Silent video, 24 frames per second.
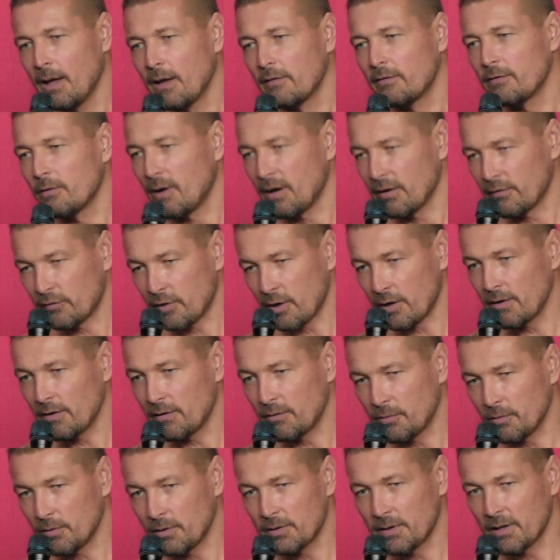So I
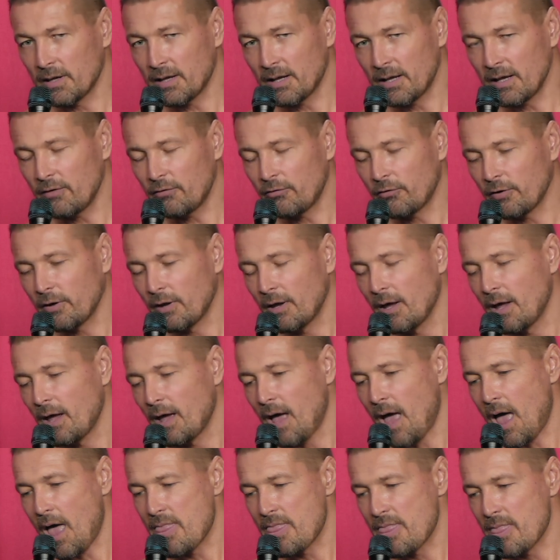started to learn English
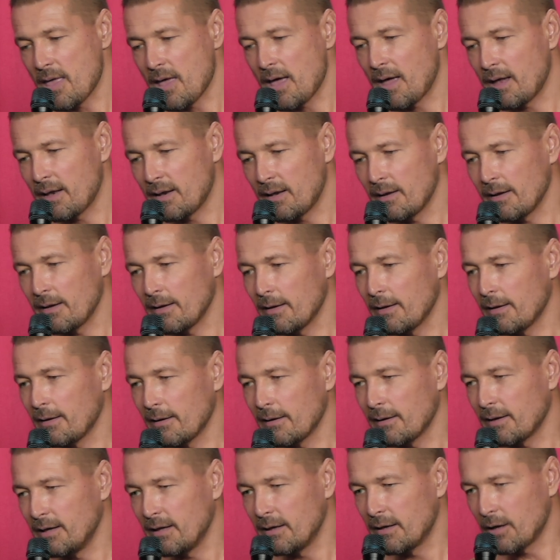and then
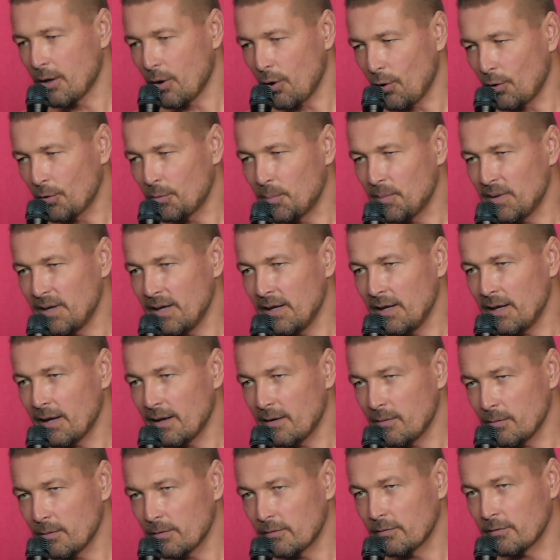uh, he called me
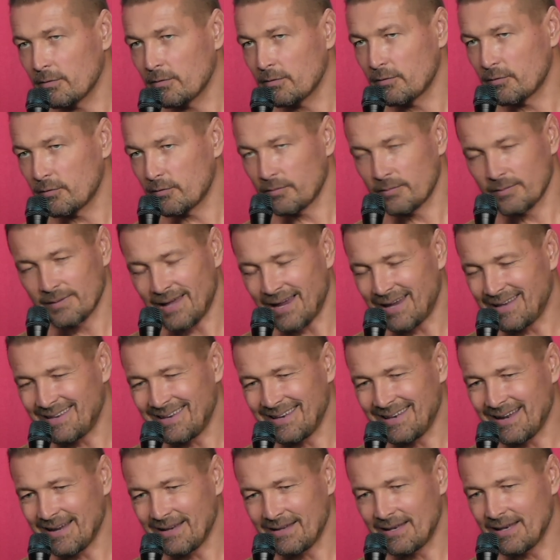and it was, it was,
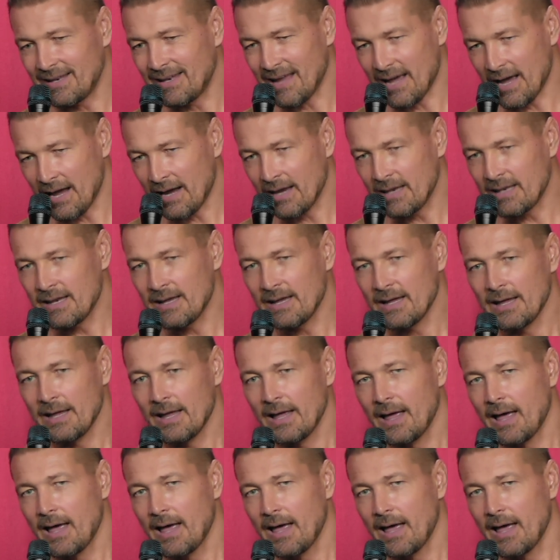1999